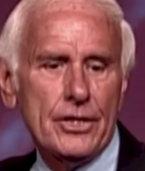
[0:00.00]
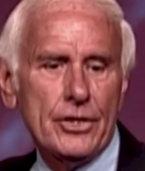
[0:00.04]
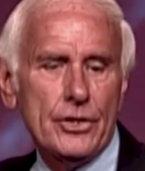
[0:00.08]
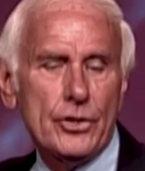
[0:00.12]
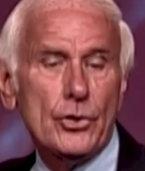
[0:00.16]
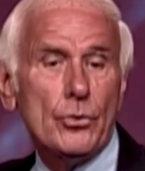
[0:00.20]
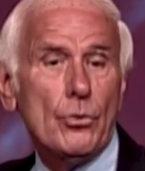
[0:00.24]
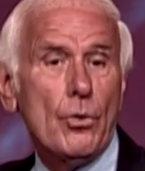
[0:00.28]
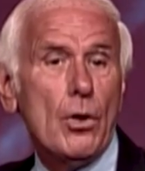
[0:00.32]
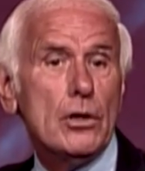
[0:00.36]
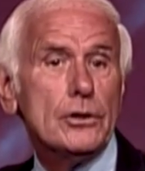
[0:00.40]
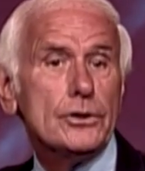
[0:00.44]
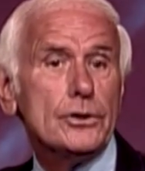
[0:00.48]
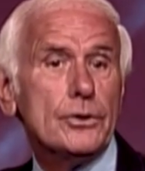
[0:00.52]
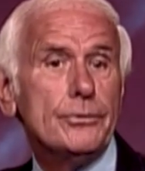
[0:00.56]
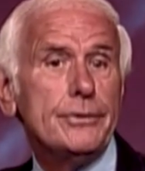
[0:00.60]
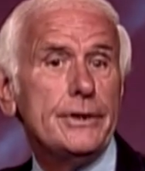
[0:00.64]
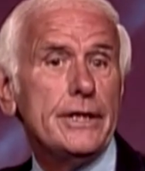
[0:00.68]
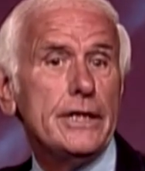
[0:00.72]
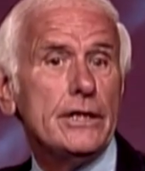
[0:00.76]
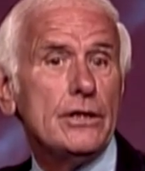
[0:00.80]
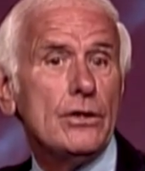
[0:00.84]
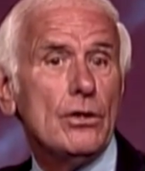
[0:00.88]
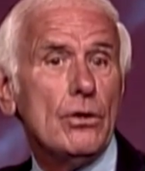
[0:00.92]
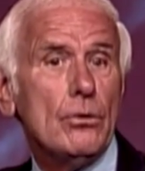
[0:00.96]
You also
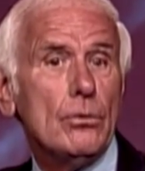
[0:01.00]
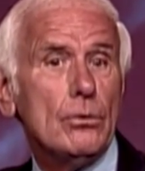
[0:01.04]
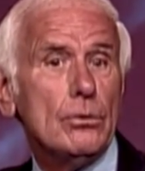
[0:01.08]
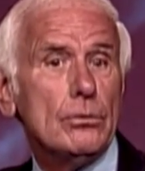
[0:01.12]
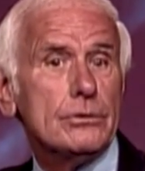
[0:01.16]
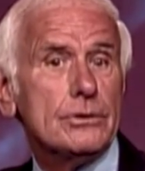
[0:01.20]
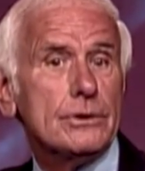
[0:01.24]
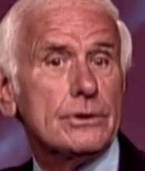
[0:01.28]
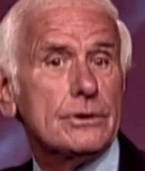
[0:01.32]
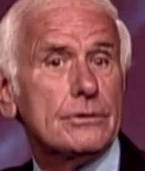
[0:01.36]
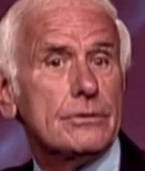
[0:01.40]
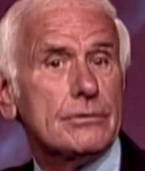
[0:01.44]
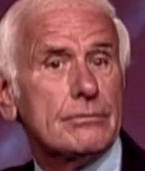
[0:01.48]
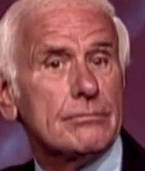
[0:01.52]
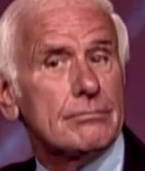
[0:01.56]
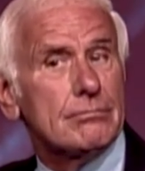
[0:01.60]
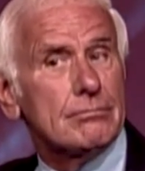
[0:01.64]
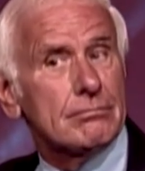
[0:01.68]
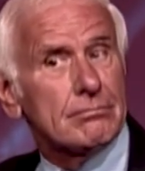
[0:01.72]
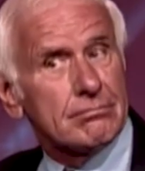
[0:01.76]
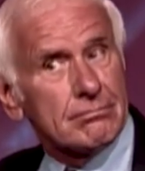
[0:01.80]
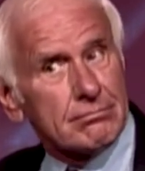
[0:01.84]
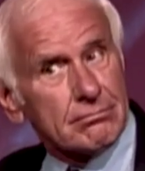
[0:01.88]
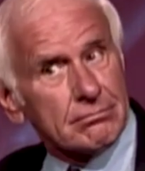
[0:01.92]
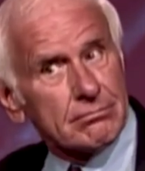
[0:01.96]
need goals
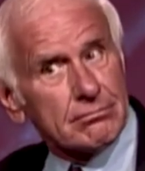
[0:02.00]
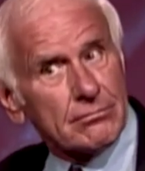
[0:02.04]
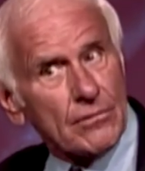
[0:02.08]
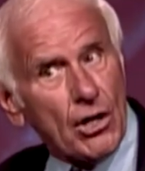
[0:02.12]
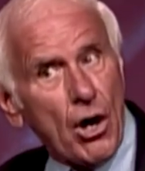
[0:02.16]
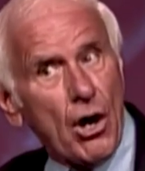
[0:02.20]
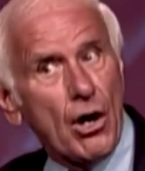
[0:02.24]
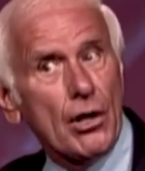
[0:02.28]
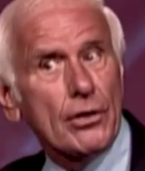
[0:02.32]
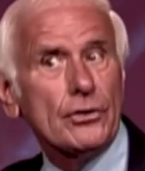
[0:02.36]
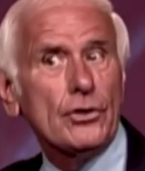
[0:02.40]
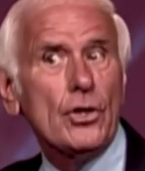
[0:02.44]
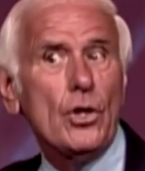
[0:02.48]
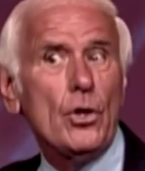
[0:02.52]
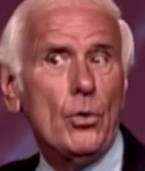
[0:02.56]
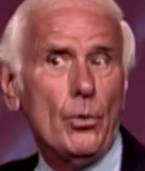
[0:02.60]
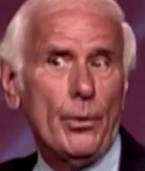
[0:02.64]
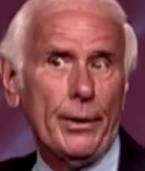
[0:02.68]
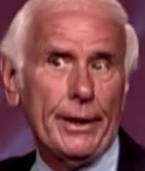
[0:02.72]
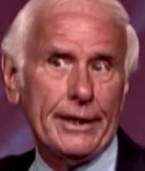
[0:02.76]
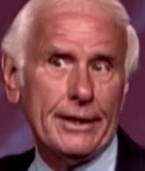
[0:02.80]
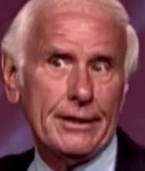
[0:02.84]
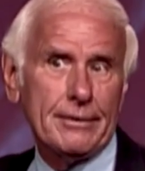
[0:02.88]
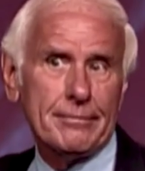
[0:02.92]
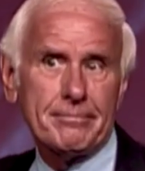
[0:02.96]

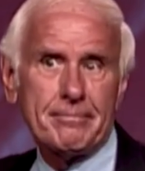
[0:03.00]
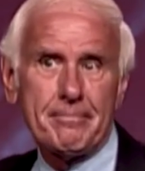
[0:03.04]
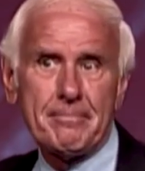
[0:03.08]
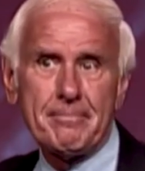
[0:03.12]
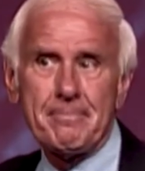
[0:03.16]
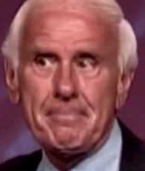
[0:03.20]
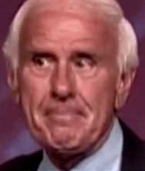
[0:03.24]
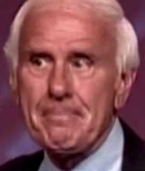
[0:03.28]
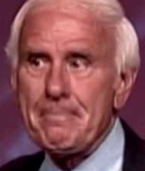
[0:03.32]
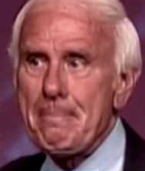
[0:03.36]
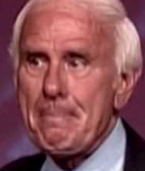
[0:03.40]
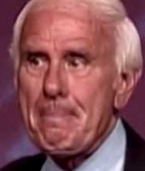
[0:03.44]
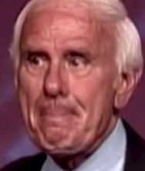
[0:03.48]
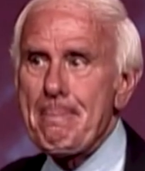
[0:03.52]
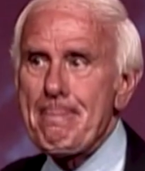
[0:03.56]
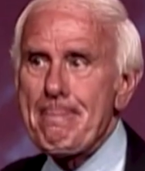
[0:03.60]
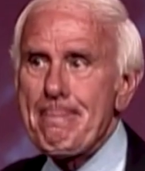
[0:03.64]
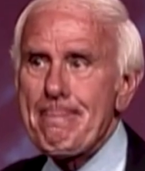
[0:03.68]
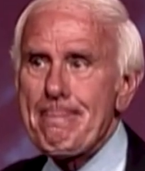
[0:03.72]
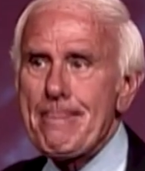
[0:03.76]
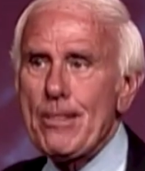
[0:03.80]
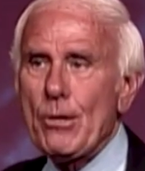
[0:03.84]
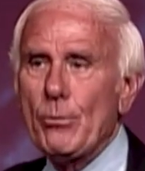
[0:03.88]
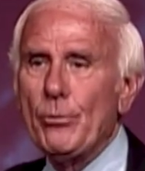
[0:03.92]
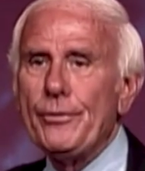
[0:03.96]
ongoing.
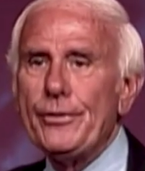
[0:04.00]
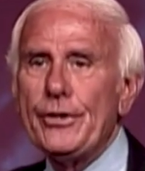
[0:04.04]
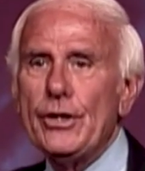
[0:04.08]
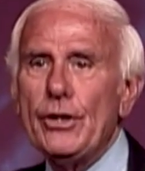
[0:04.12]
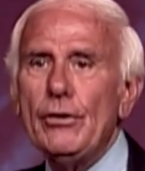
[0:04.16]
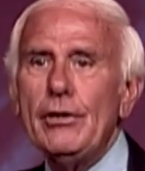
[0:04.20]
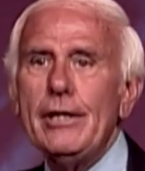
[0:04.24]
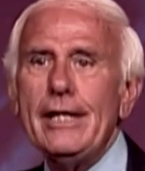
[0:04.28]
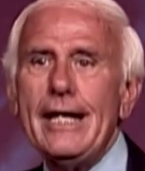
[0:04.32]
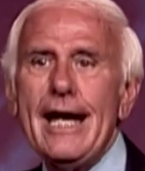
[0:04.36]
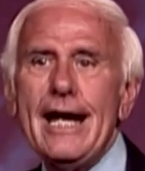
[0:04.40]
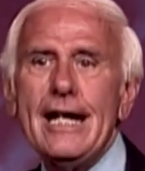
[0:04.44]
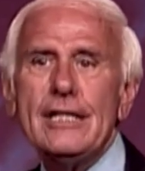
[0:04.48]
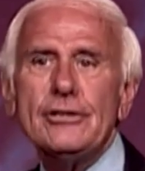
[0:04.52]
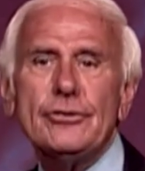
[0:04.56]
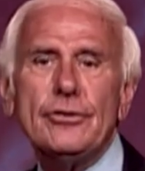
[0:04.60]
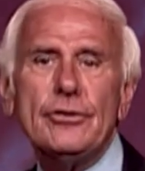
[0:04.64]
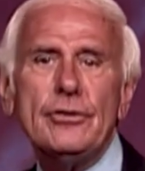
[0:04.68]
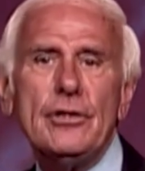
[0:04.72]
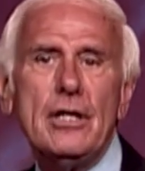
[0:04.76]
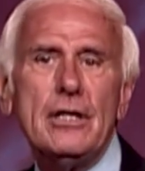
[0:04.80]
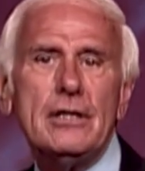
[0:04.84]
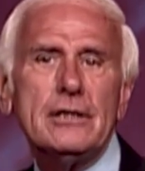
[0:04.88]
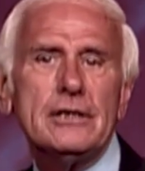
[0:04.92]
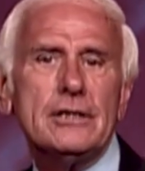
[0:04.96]
When the early
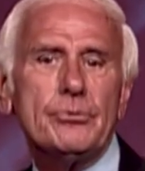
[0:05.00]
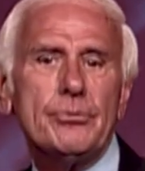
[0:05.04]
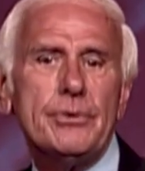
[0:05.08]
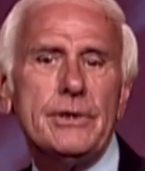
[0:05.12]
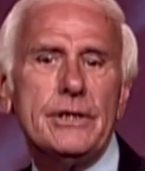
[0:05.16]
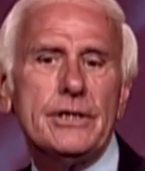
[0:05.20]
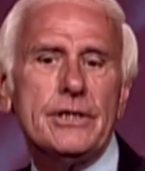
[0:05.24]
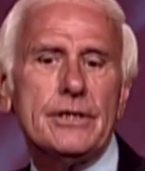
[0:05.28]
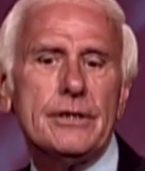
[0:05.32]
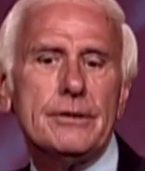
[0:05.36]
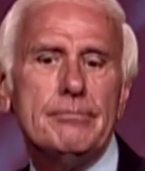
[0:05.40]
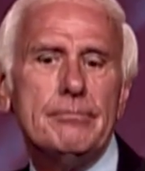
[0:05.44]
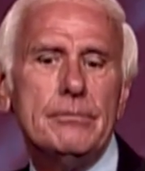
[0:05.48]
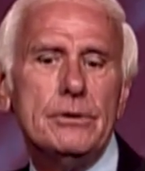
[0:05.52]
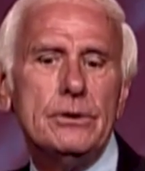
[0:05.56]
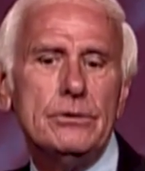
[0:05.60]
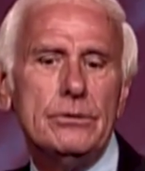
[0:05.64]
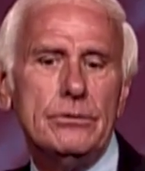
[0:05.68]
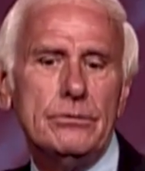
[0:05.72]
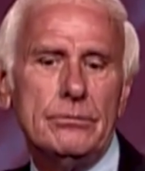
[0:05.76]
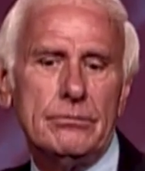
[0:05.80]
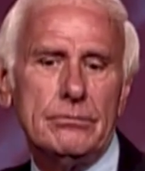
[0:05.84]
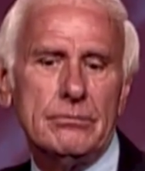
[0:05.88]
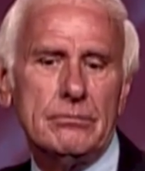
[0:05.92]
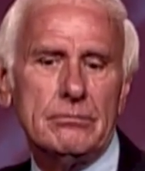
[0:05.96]
astronauts went to the
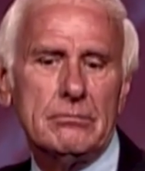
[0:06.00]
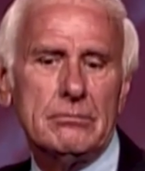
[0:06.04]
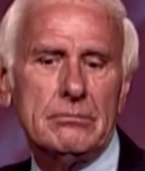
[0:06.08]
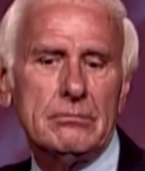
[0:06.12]
moon,